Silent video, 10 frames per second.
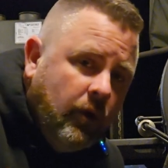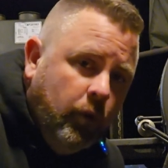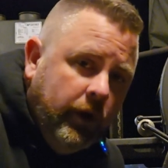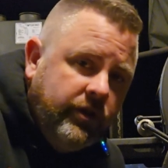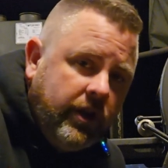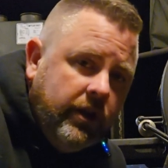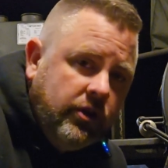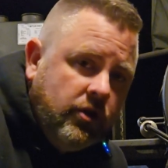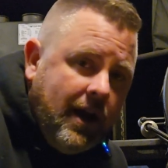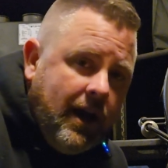The wood's good
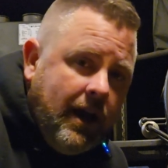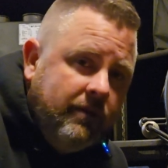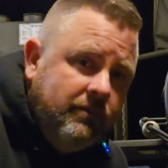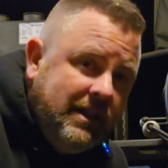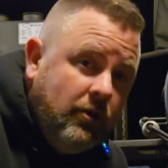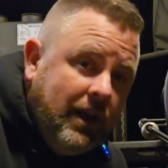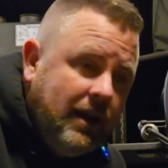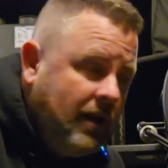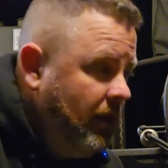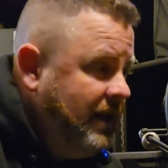and dry, still
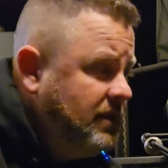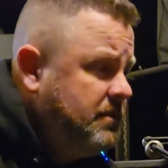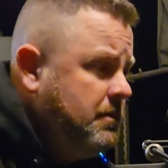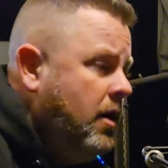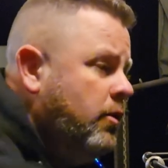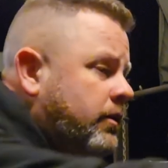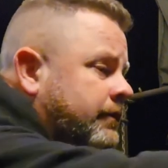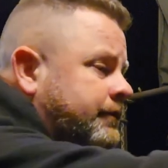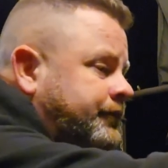getting a clean smoke.